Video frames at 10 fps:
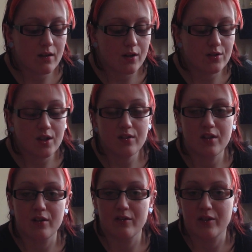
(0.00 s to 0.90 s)
I don't
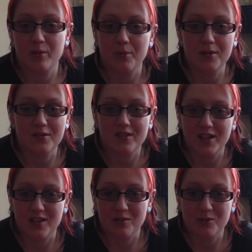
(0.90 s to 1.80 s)
know if anybody's
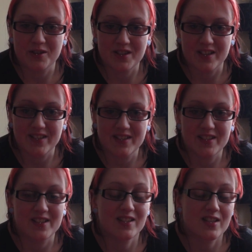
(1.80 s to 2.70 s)
really going to watch this,
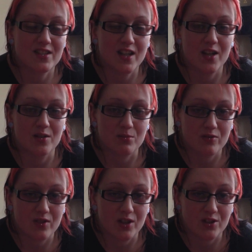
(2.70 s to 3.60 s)
because as I say, it's my
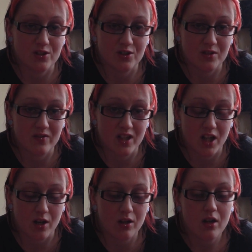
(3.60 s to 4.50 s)
first YouTube
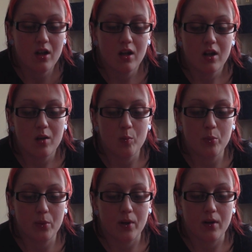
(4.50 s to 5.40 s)
video,
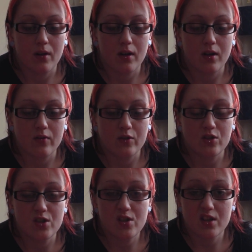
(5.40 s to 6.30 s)
but if you
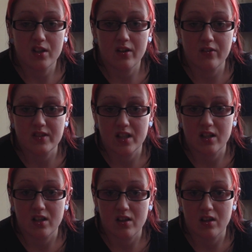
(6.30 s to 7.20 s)
do think I've said
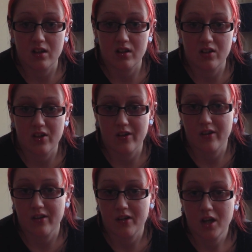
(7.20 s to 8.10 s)
anything
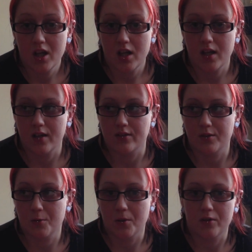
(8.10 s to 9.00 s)
that
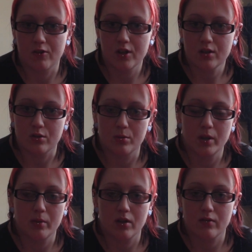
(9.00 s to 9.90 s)
isn't quite right, or
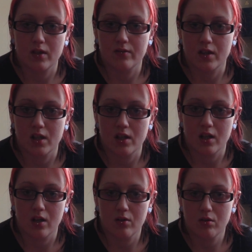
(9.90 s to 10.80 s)
maybe I've left anything
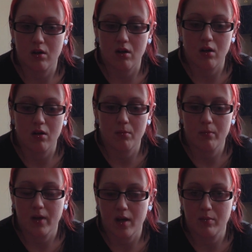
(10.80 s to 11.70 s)
out,
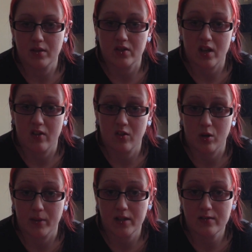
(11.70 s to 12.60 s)
I'm happy to have
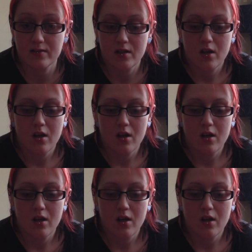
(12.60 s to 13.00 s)
comments.